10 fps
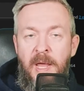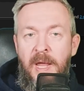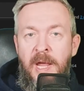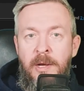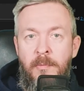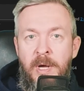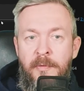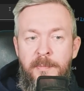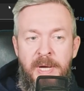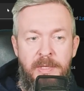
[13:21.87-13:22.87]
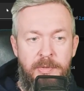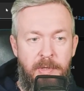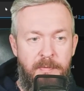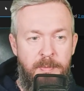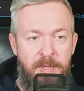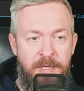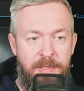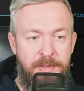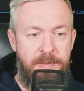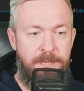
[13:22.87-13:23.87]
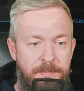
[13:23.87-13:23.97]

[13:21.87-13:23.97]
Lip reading: and one of my Sonos speakers.